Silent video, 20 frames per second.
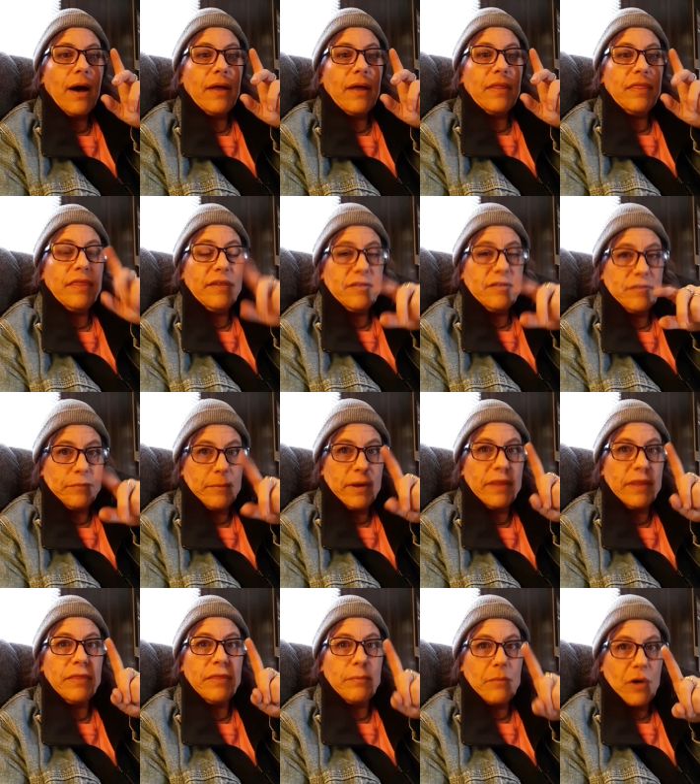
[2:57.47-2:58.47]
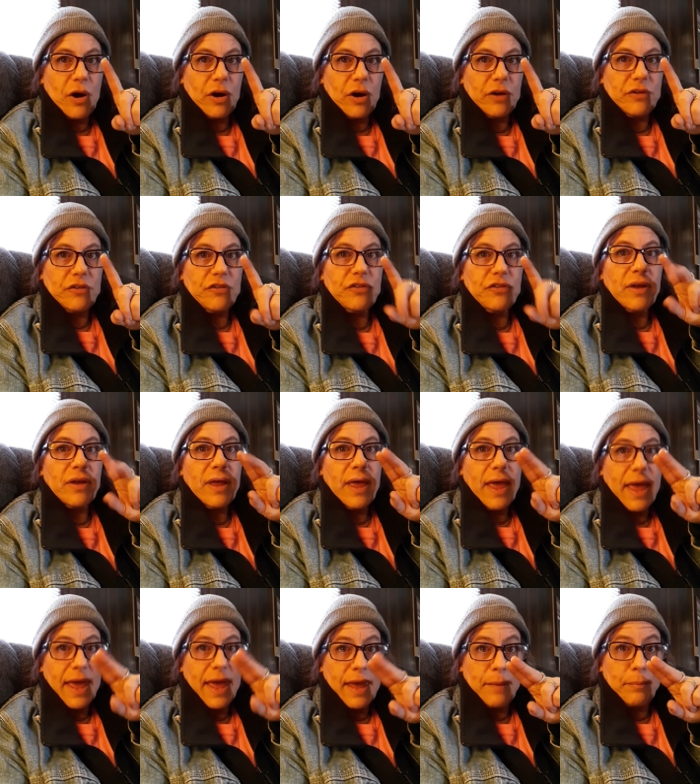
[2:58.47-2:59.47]
This month, March,
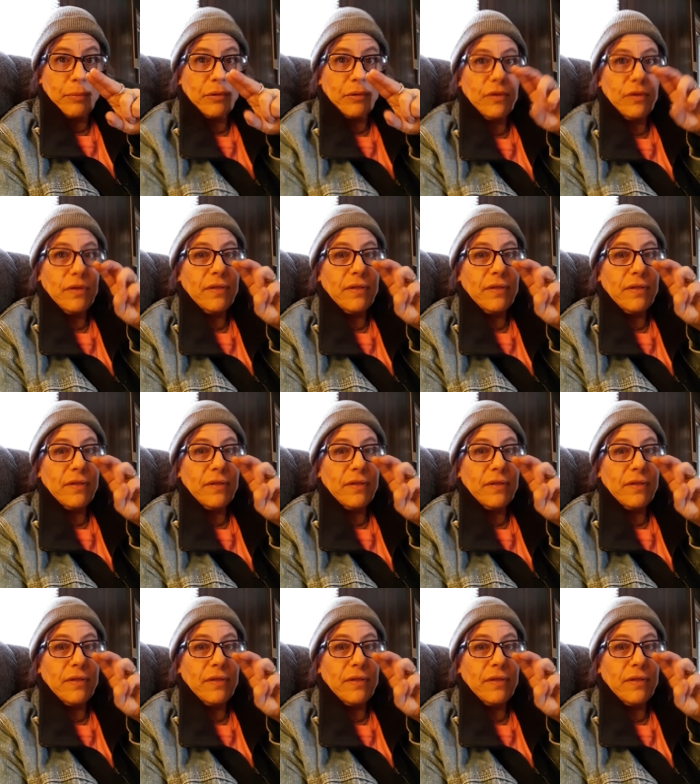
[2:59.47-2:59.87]
April,